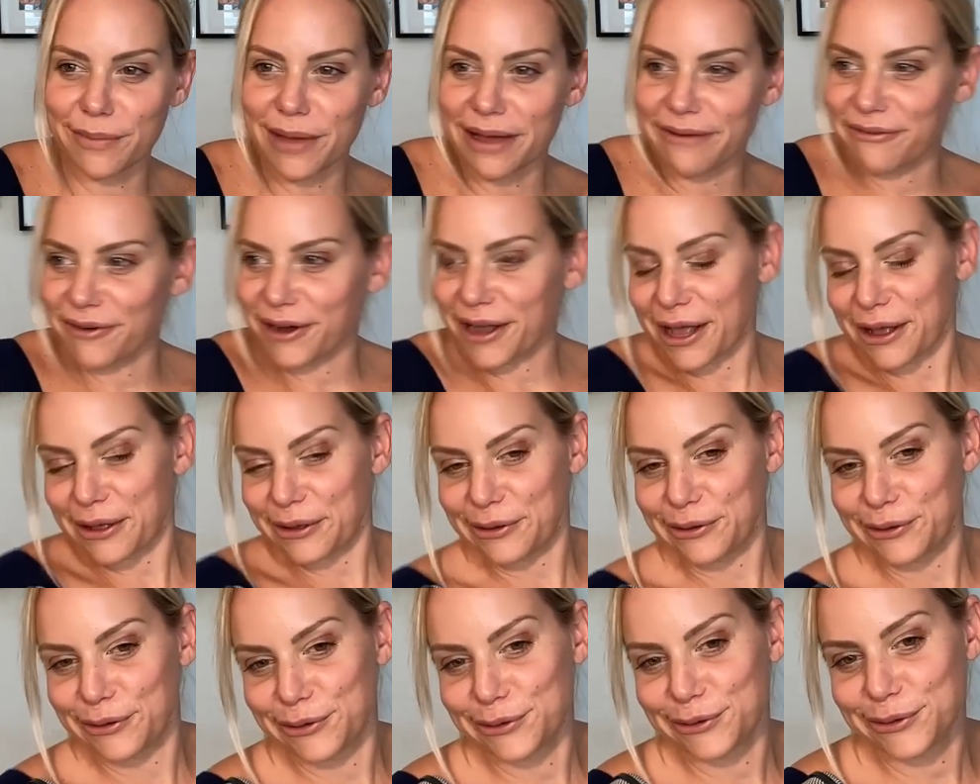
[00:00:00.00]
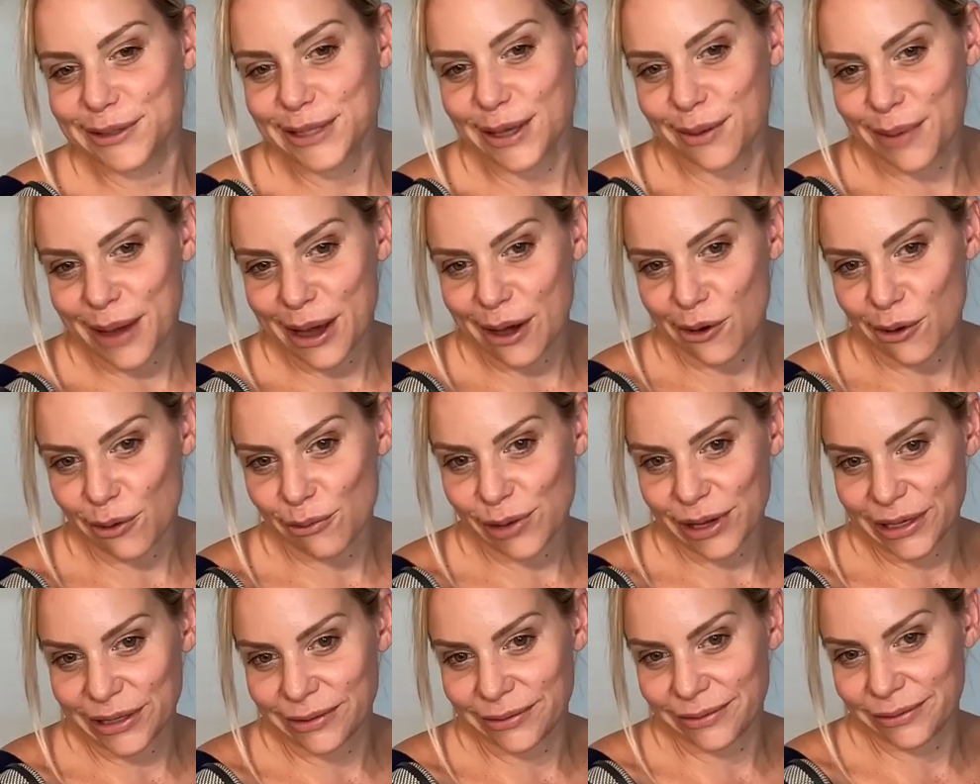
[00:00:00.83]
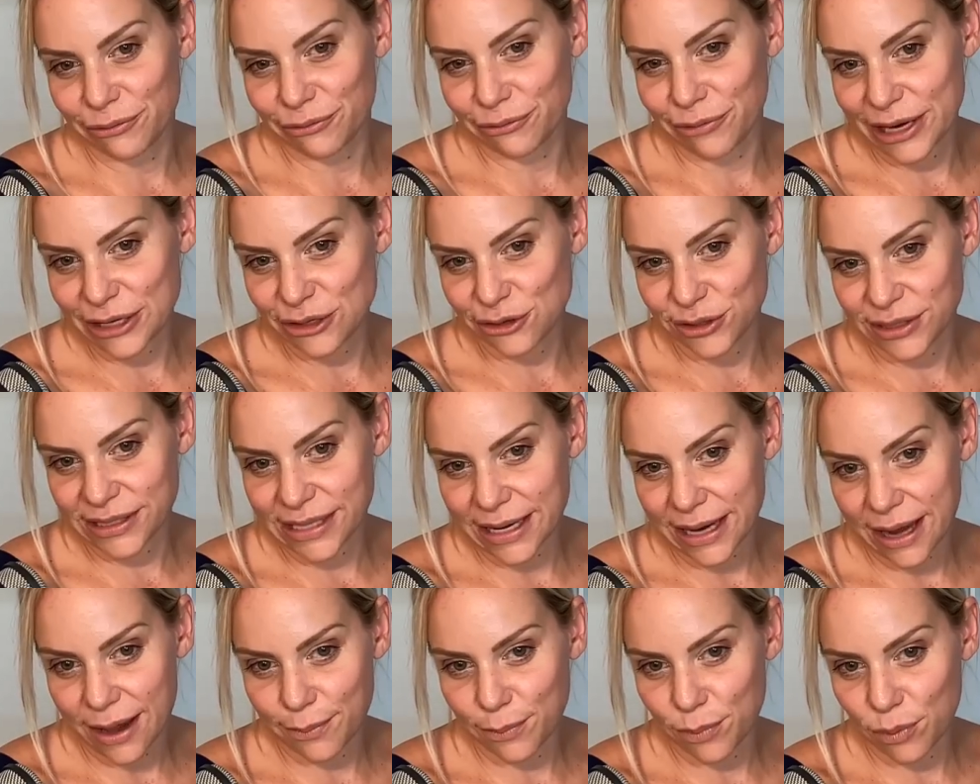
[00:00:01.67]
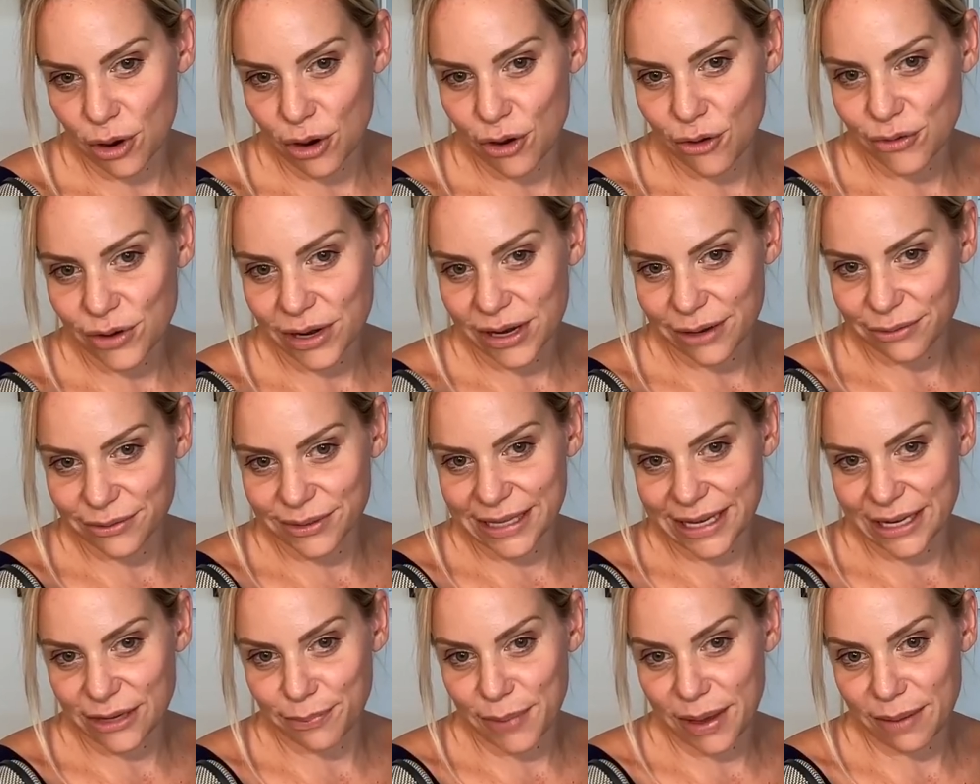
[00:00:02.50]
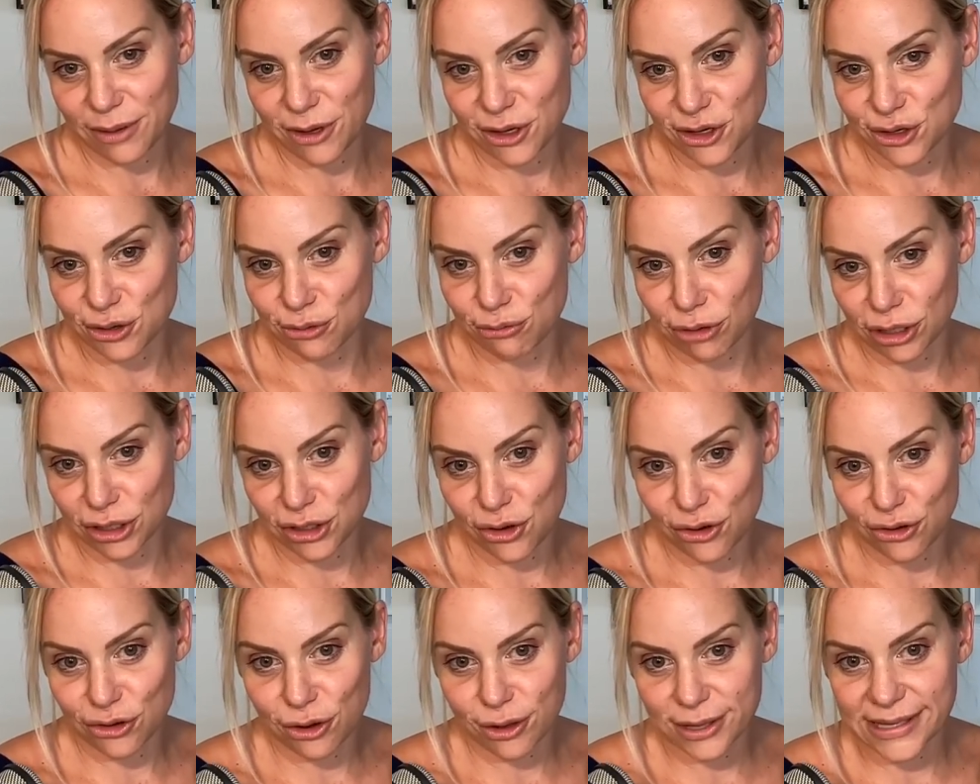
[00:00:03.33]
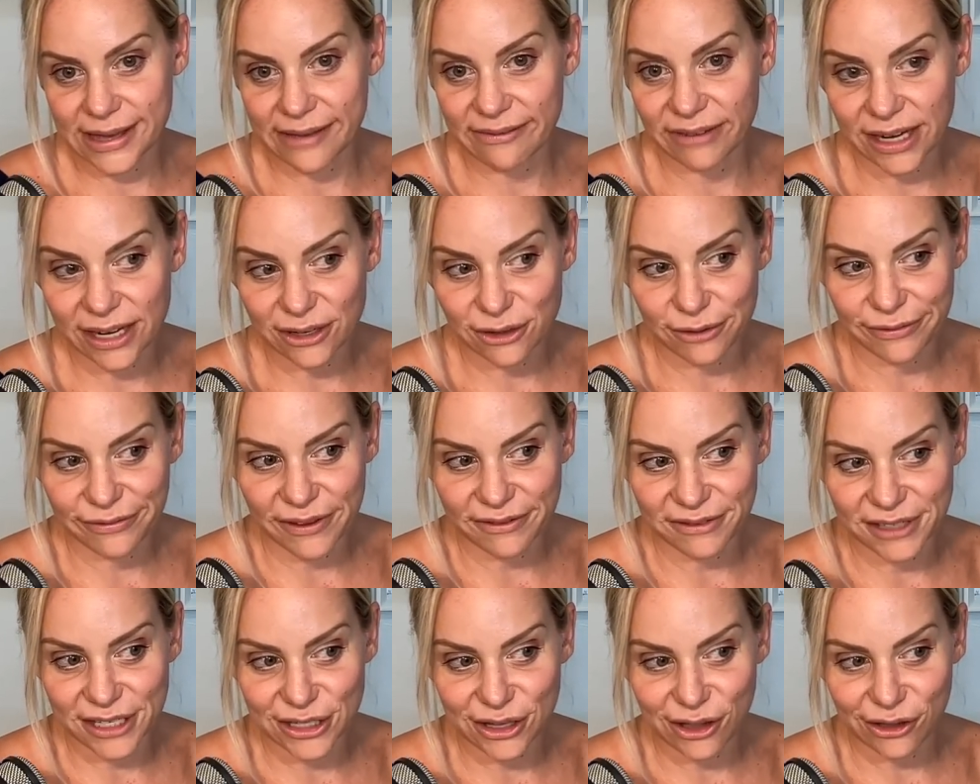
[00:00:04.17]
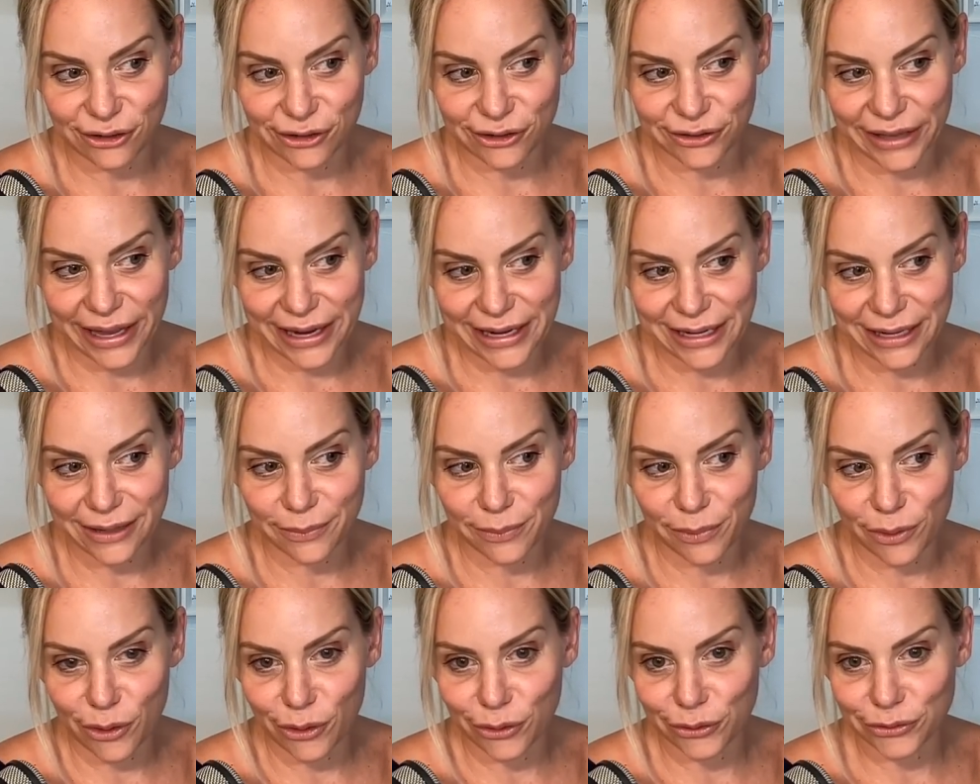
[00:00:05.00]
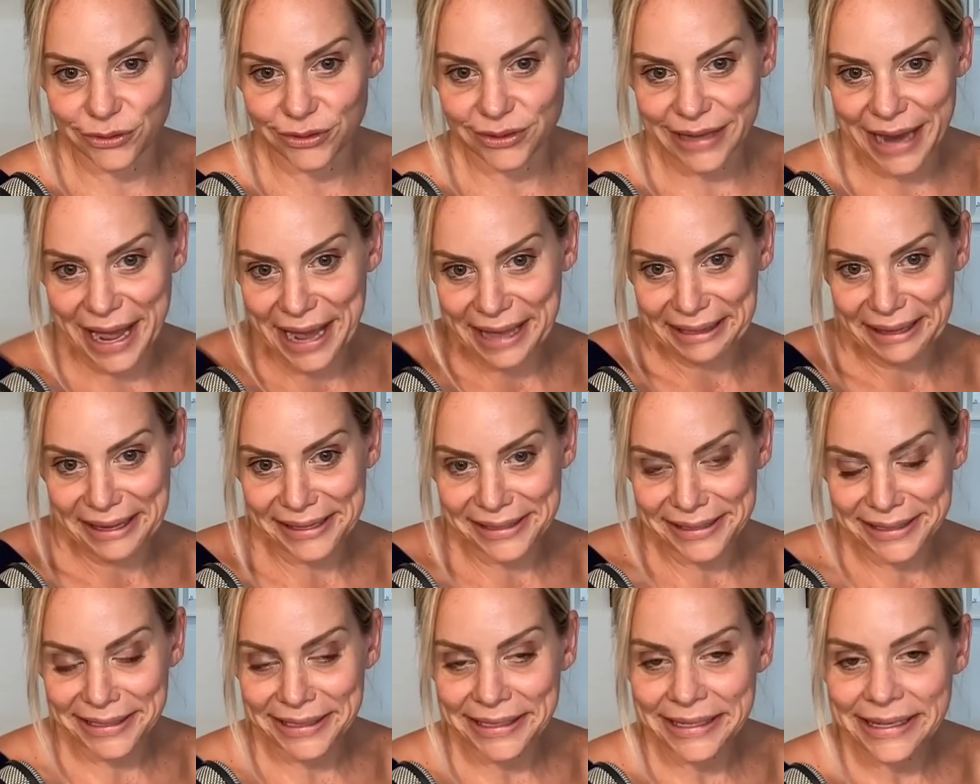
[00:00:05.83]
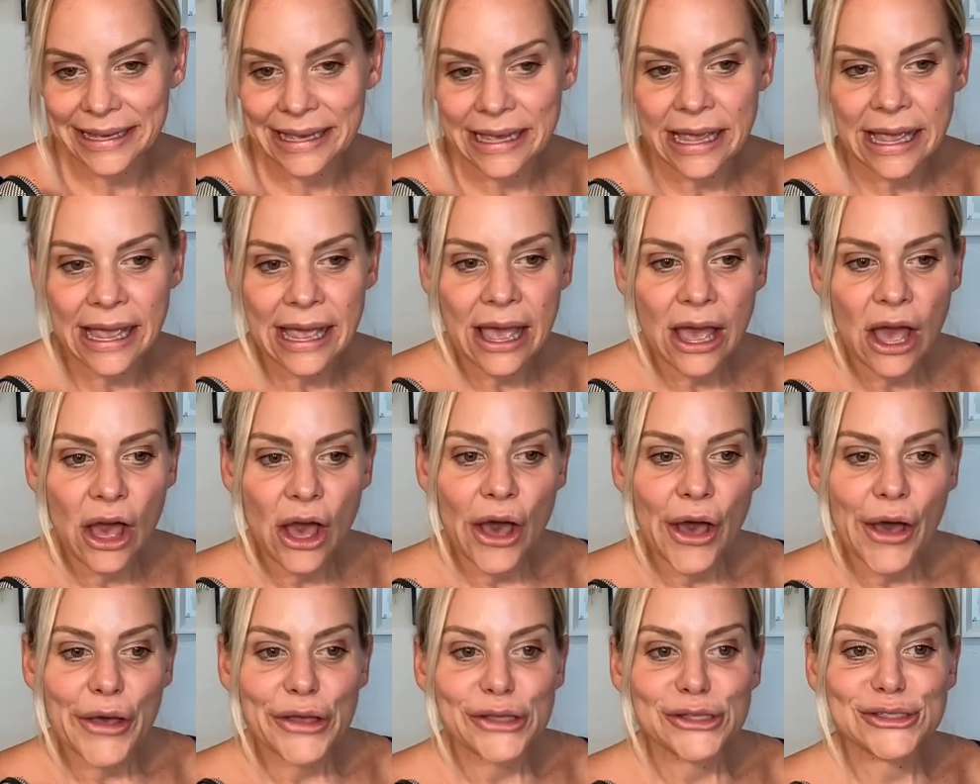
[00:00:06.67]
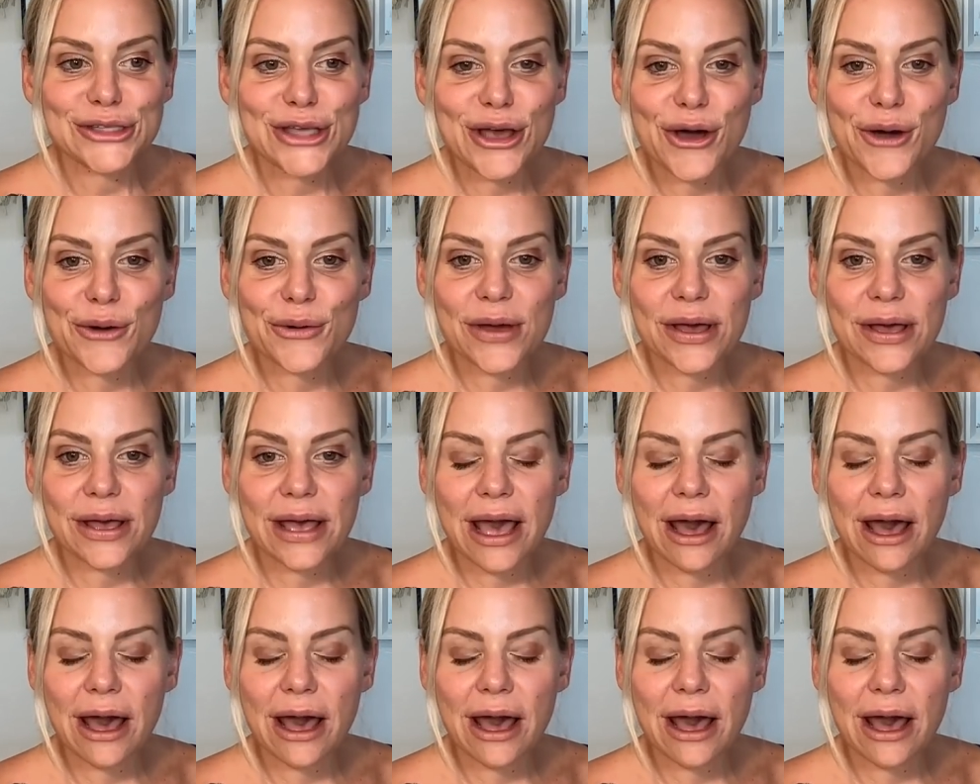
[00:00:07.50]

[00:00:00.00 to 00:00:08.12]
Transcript: I forget whose, about when Rachel said I'm broke, and I was like, maybe you should return your $750 lightning bolt necklace. So